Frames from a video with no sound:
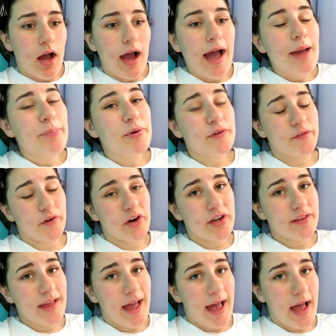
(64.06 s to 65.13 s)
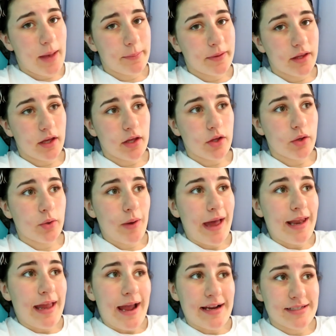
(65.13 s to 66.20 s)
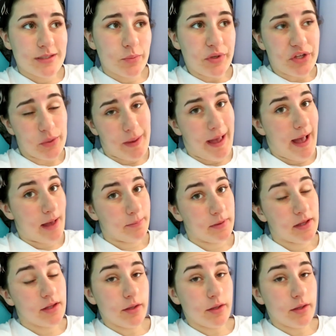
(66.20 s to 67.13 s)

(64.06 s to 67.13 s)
I prefer the happier you. I liked it when you were happy.